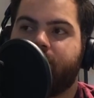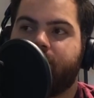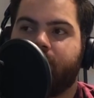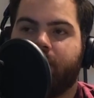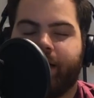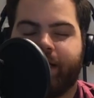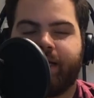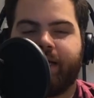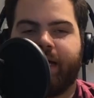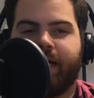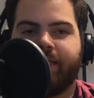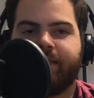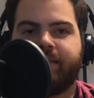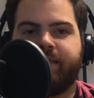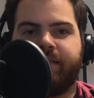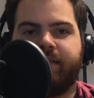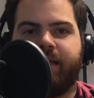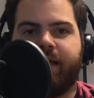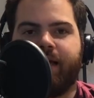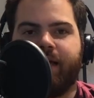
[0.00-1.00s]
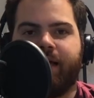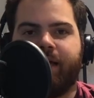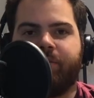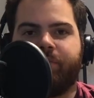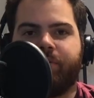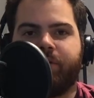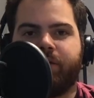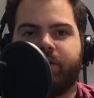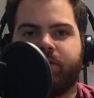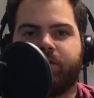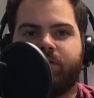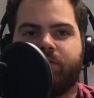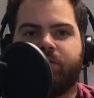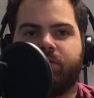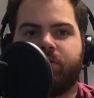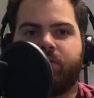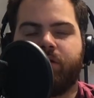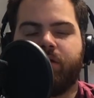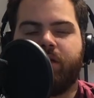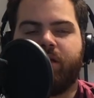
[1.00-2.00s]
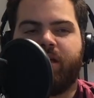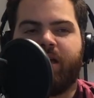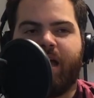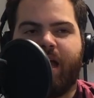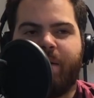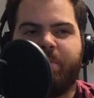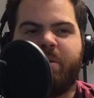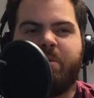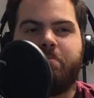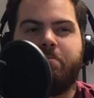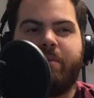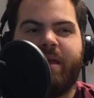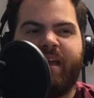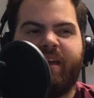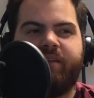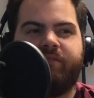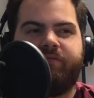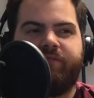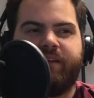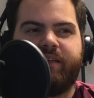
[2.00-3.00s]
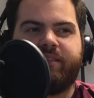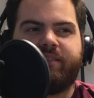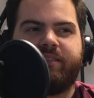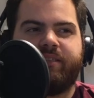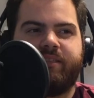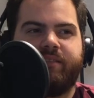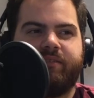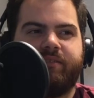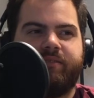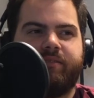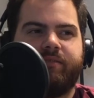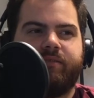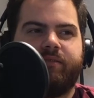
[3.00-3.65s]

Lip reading: I see that happening. I'm gonna manifest it.